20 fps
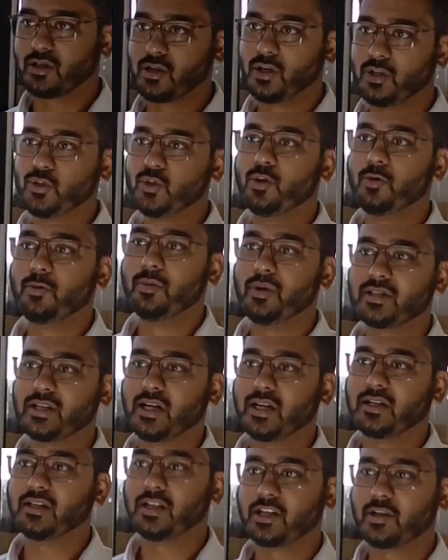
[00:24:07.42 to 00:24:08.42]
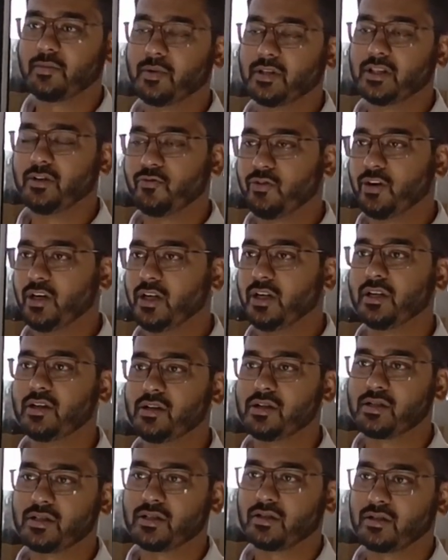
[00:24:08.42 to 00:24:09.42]
consumables are nothing but the
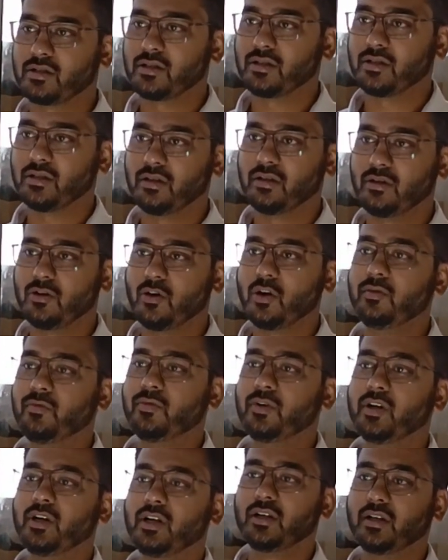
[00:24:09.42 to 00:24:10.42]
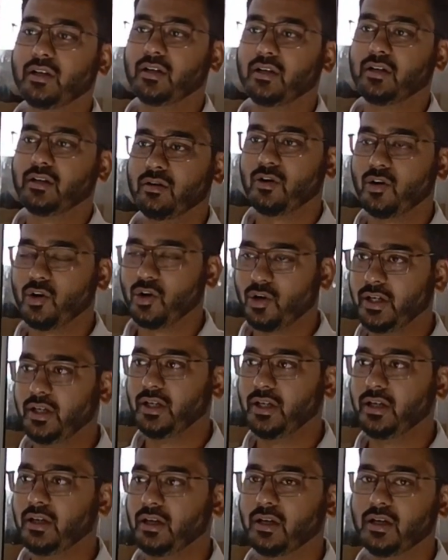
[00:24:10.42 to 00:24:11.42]
filters, oil filter,
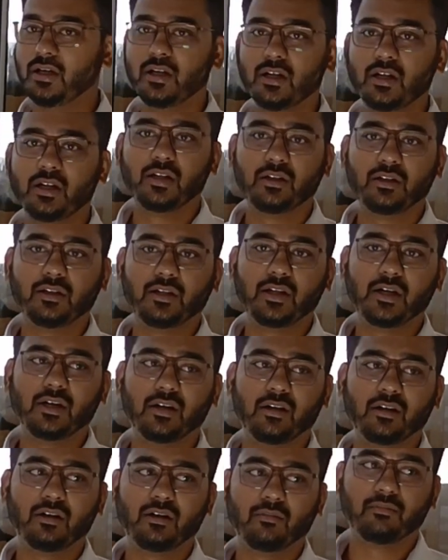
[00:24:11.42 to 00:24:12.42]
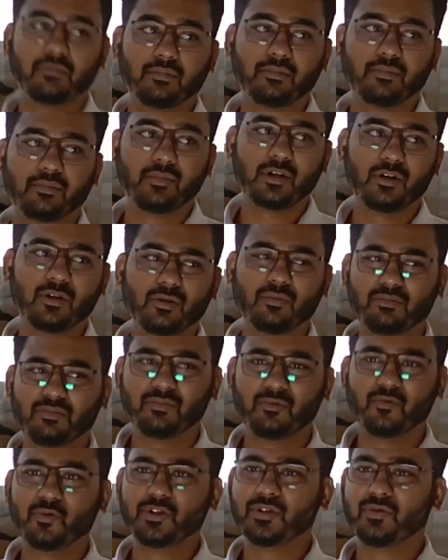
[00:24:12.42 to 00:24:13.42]
oil, then
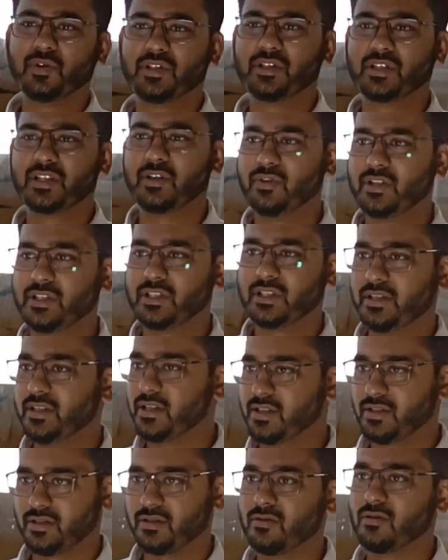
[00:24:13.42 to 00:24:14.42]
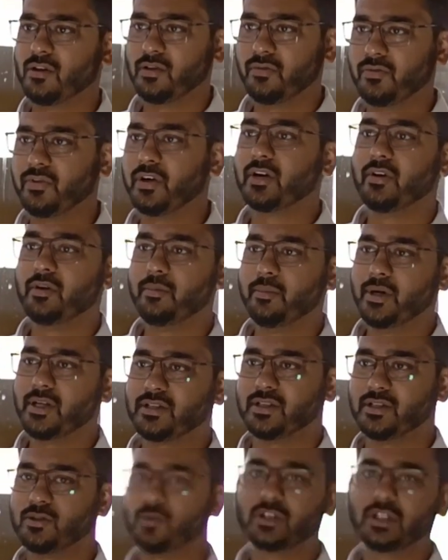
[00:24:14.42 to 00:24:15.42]
which changes on a frequent
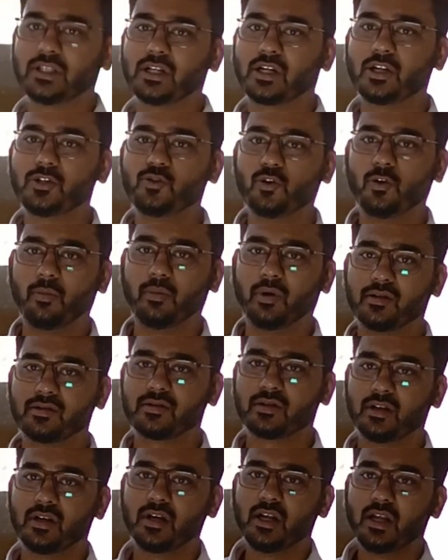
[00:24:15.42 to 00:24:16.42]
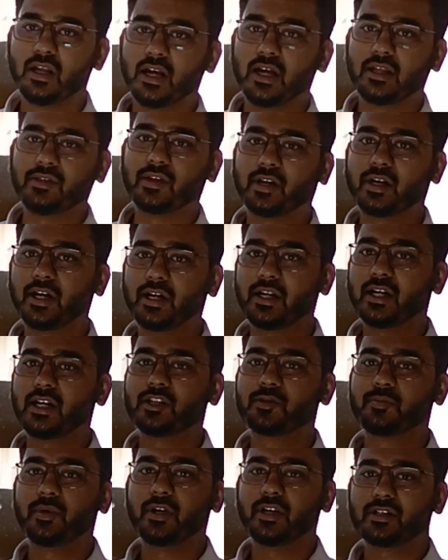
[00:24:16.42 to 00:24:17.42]
basis. Those are the consumables. And the critical
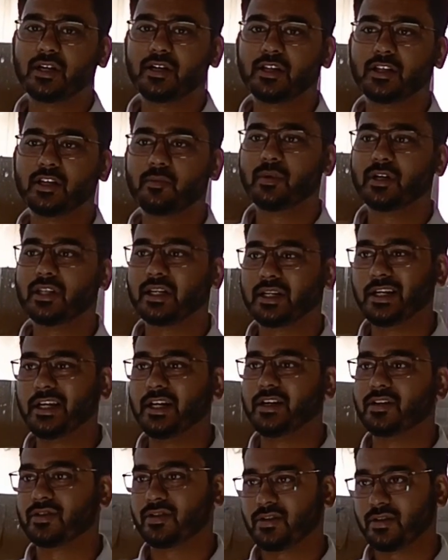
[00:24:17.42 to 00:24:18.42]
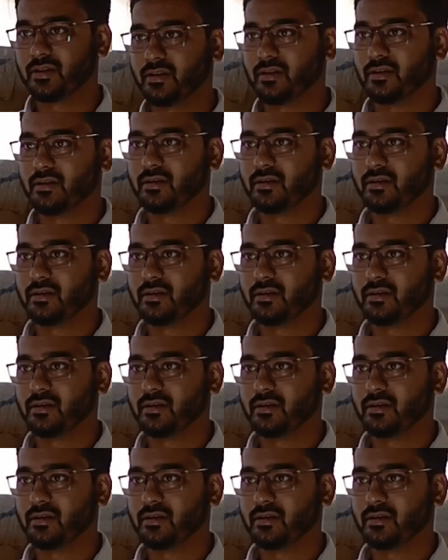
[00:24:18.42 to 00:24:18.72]
spares are nothing but the kits,